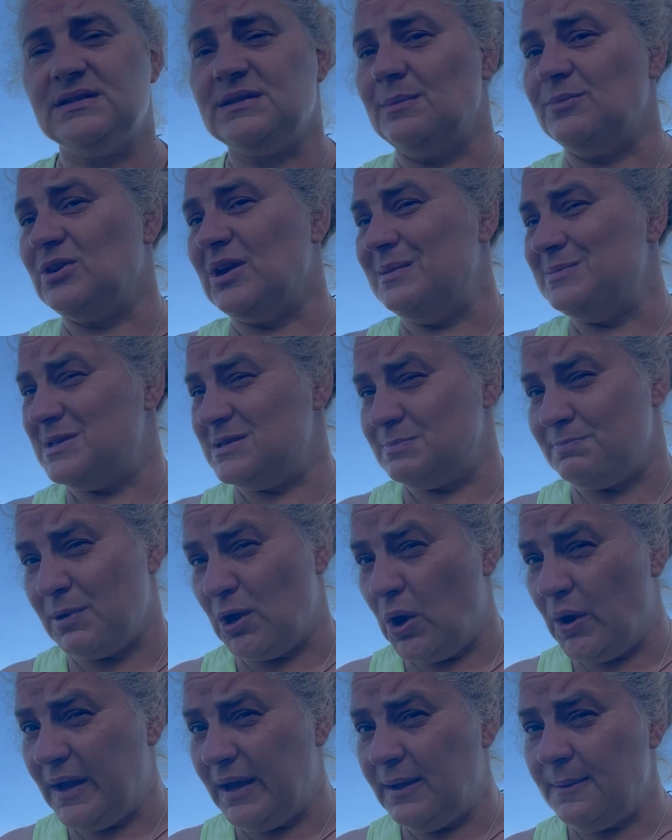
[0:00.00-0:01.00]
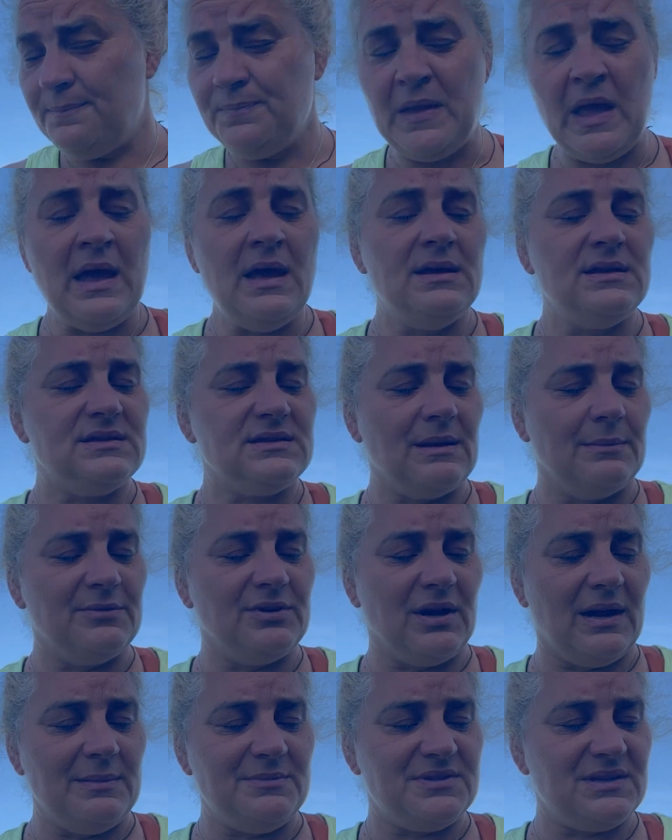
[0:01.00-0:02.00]
Sometimes it's blocking,
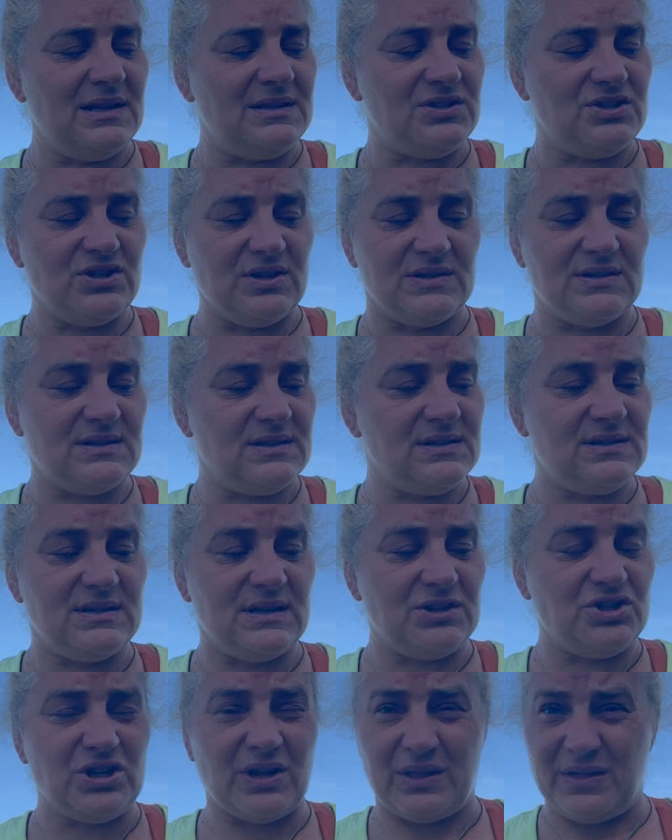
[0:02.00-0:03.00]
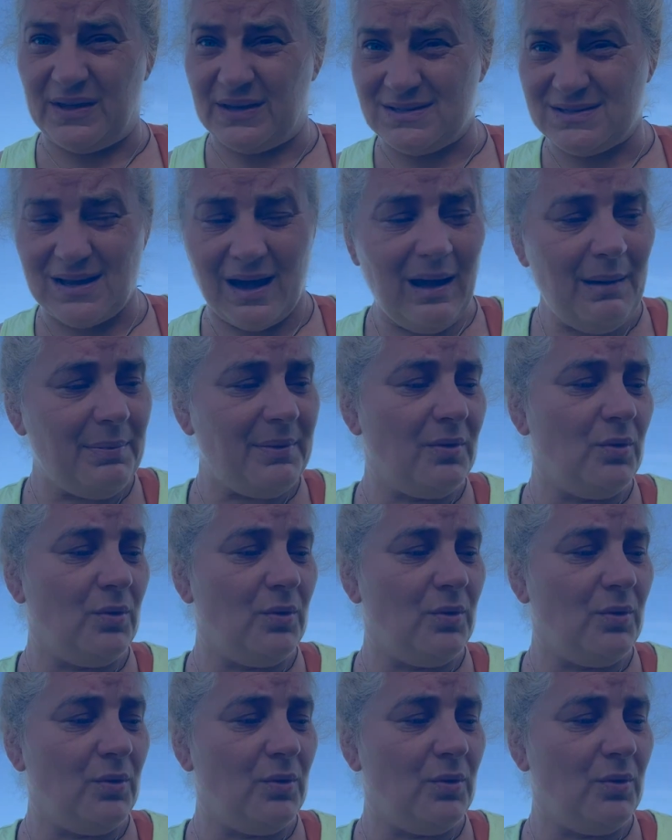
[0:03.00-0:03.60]
sometimes it's just stitching things up